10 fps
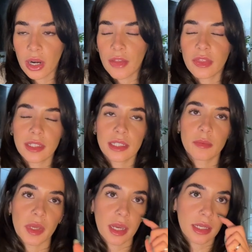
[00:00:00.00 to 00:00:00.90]
and this is
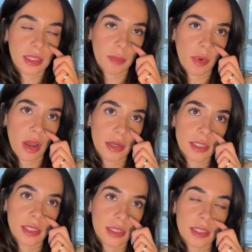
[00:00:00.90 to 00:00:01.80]
because I bought
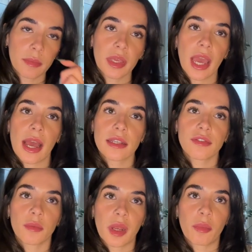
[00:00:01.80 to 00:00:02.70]
some gas
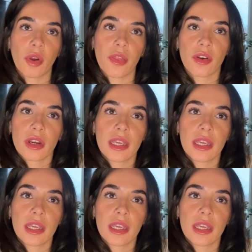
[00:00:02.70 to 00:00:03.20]
for my brother.